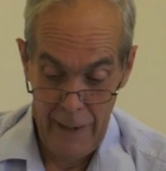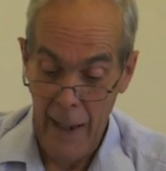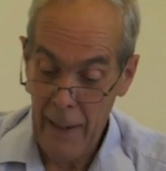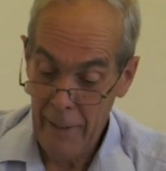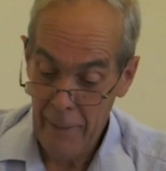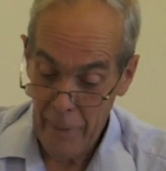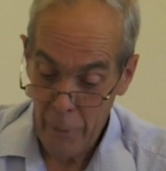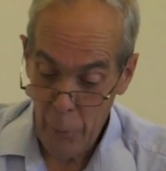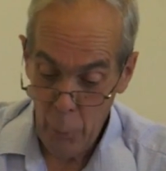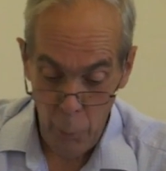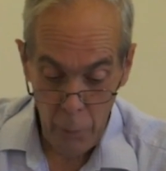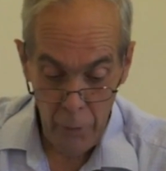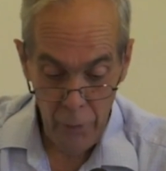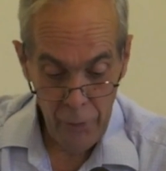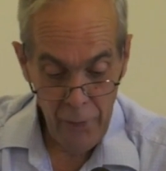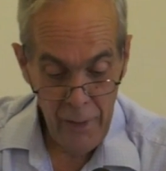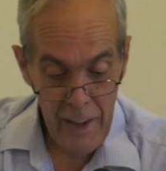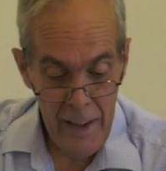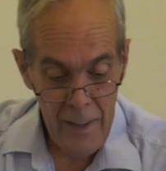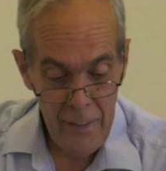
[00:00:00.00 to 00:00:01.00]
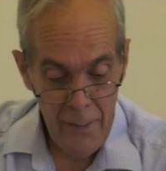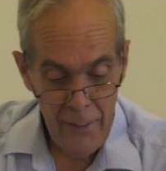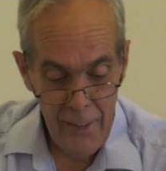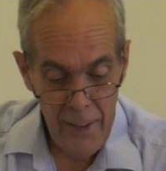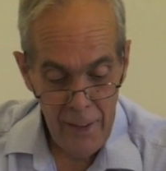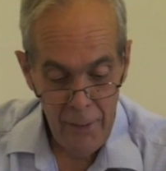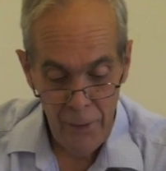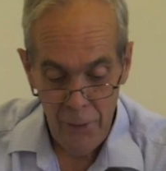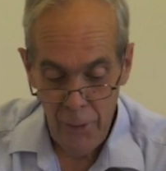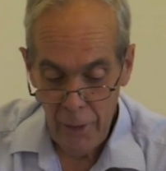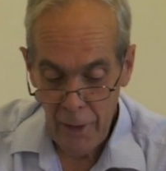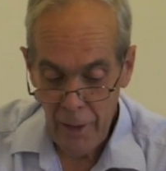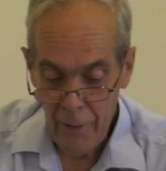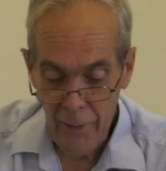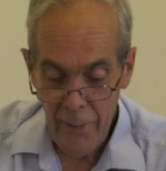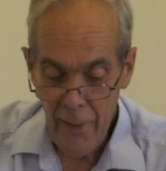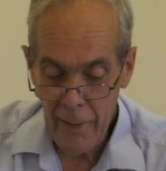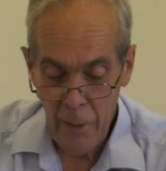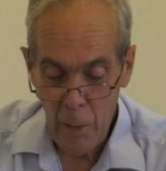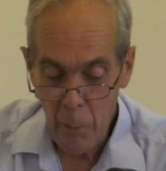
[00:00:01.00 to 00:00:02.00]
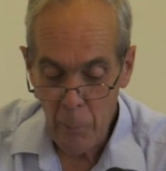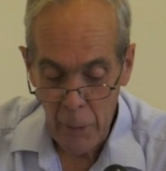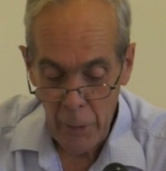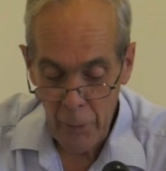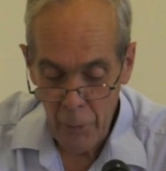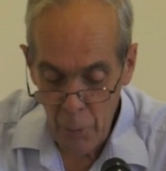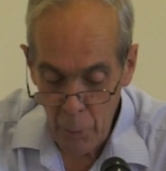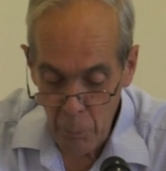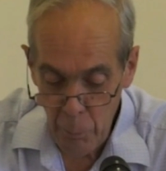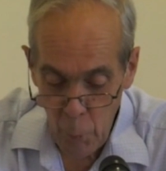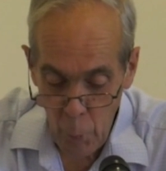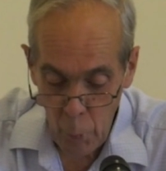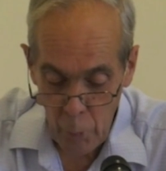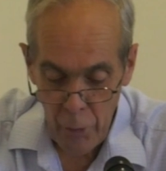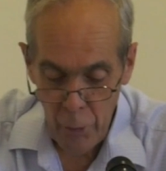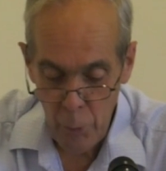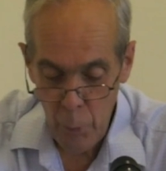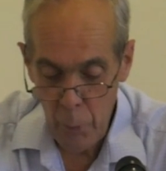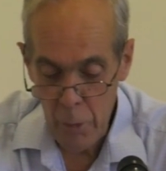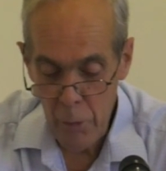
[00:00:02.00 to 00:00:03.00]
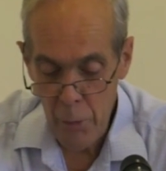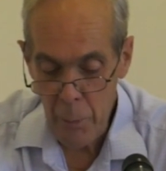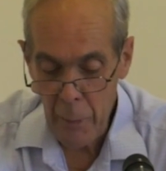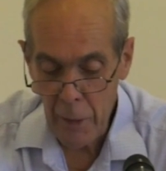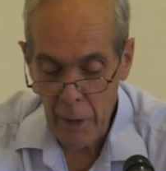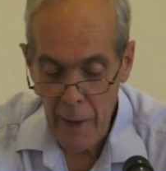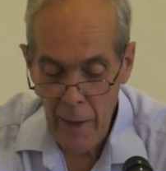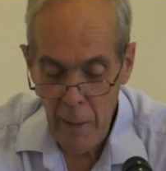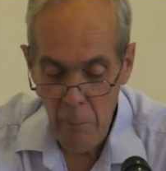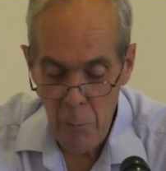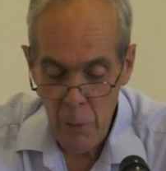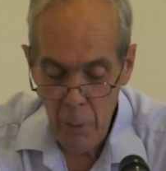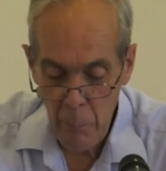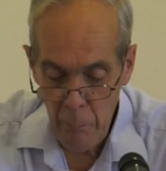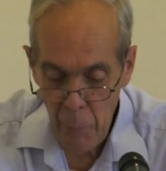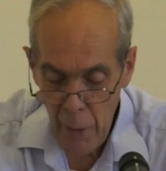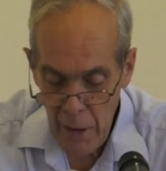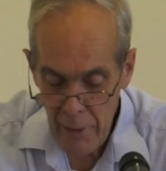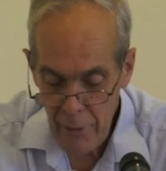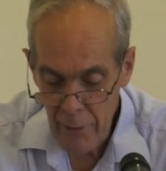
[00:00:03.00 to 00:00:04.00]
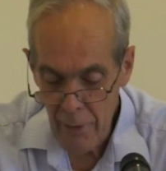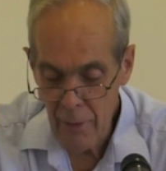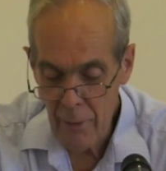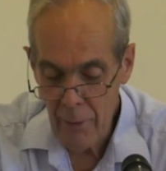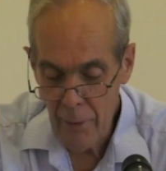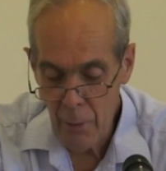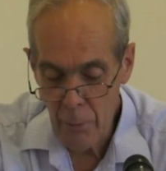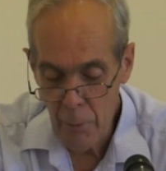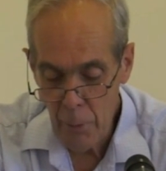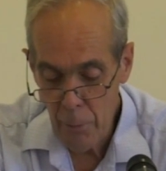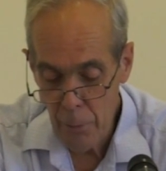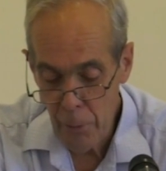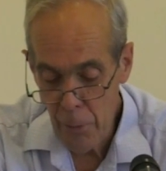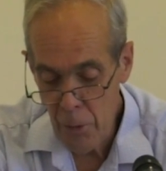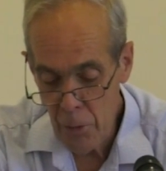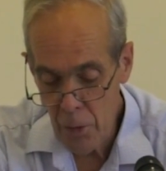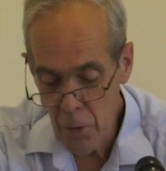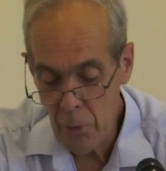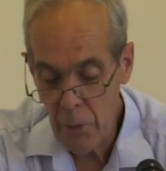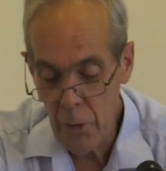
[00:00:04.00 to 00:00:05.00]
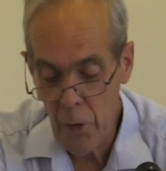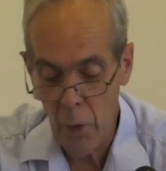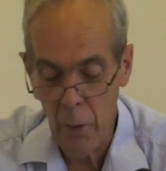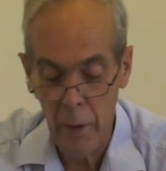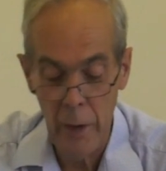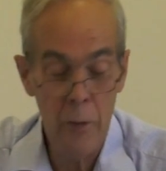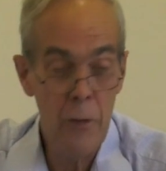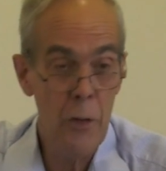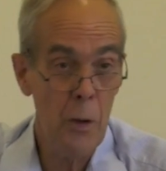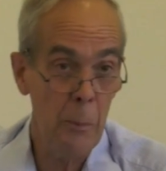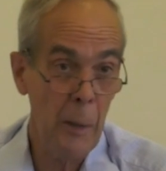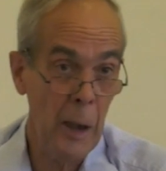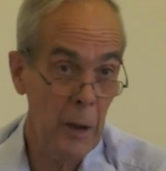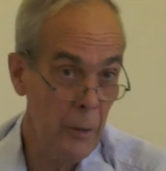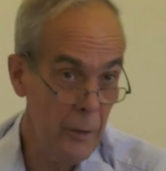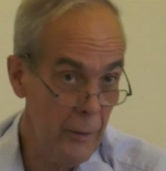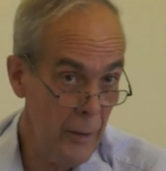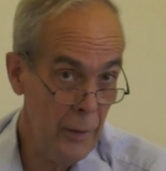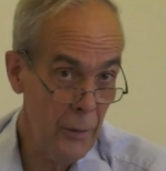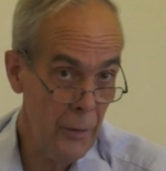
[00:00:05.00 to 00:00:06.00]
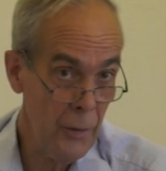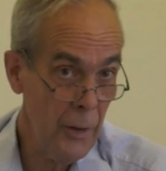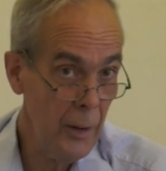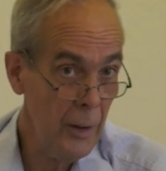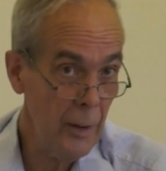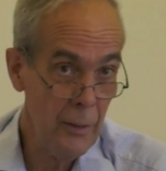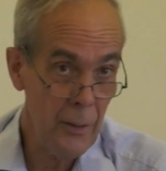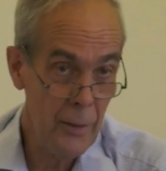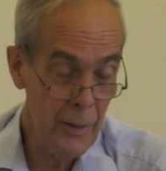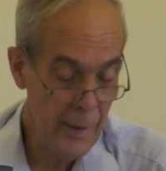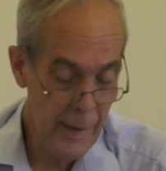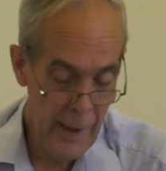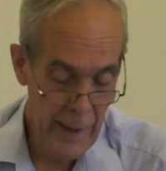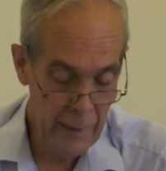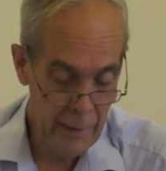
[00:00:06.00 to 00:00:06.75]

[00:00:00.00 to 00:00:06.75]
And it was these district settlement reports which became the basis of official knowledge about districts and